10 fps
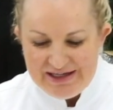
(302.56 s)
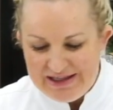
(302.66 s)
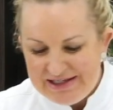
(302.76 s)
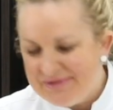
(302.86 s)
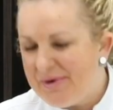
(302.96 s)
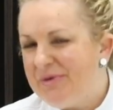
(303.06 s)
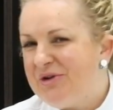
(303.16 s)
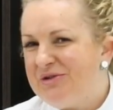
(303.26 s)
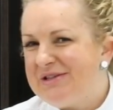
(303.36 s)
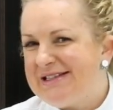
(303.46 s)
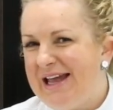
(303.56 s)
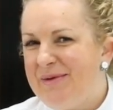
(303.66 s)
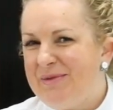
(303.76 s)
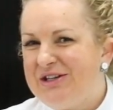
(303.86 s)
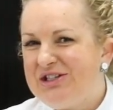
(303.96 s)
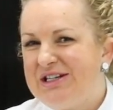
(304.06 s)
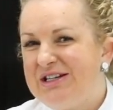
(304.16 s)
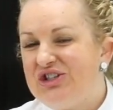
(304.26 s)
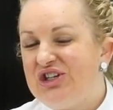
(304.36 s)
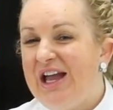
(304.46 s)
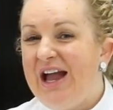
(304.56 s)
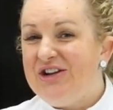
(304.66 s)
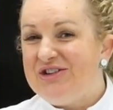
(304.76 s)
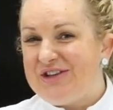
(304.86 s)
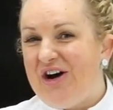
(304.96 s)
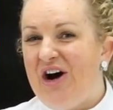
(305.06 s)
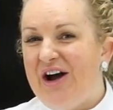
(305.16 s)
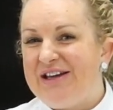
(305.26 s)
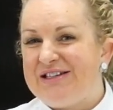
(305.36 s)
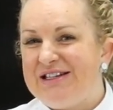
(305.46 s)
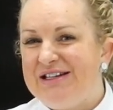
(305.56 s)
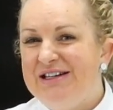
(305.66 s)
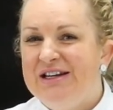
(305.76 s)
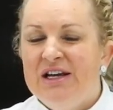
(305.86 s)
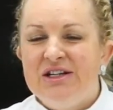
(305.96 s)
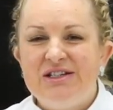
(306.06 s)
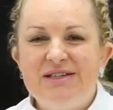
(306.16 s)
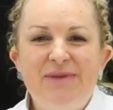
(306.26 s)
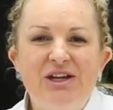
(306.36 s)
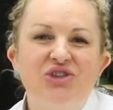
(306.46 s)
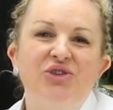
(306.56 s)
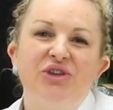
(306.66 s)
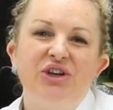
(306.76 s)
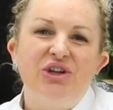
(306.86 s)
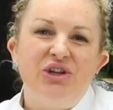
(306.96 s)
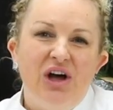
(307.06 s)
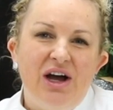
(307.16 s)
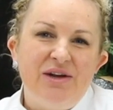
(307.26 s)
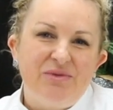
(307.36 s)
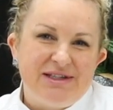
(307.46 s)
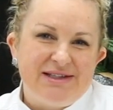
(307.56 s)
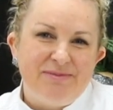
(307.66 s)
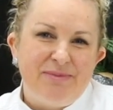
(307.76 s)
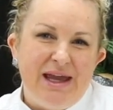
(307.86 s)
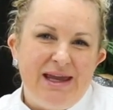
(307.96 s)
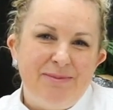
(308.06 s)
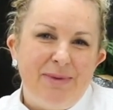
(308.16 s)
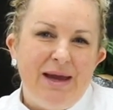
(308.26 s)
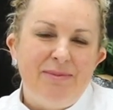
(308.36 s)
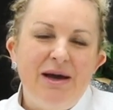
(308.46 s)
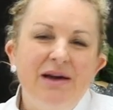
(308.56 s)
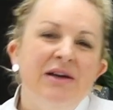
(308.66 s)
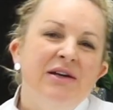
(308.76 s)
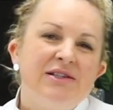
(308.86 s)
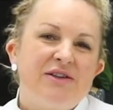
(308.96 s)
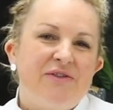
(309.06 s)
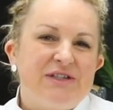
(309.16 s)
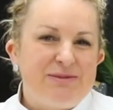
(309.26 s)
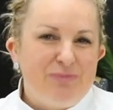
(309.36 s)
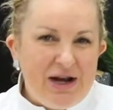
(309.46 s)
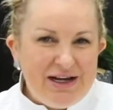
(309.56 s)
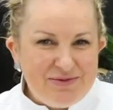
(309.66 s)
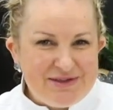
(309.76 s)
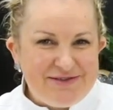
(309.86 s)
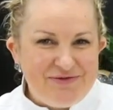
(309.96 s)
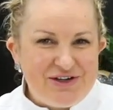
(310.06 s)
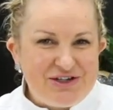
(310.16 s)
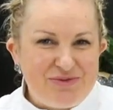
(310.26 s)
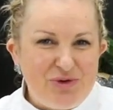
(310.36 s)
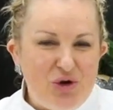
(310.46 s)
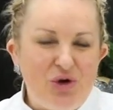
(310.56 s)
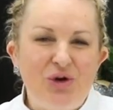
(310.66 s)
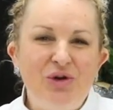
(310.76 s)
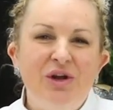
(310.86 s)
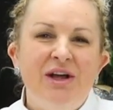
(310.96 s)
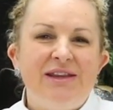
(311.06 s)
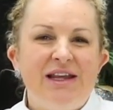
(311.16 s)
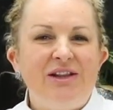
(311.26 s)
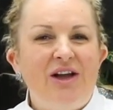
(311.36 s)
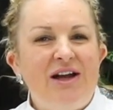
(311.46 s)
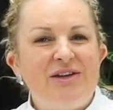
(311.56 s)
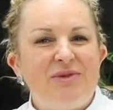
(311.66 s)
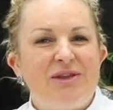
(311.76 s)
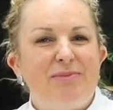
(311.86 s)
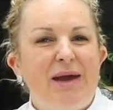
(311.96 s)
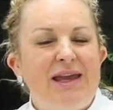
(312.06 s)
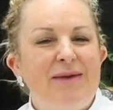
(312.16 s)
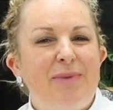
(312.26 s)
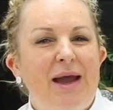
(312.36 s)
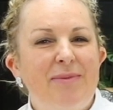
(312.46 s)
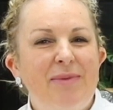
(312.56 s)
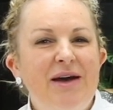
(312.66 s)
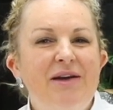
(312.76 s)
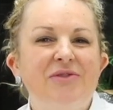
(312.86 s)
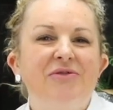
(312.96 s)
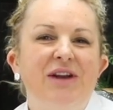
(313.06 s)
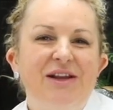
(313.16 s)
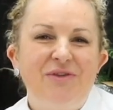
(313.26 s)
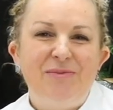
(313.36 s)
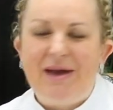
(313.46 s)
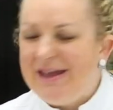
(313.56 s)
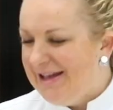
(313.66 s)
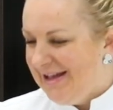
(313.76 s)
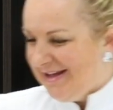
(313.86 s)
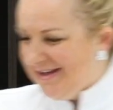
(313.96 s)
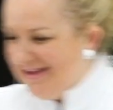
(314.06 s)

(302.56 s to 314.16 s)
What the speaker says: Now these are what we call sandwich tins. You can use a higher tin. Just make sure that you line it with some baking paper. So I've sprayed it with some vegetable oil, then lined it with the baking paper, ready for baking.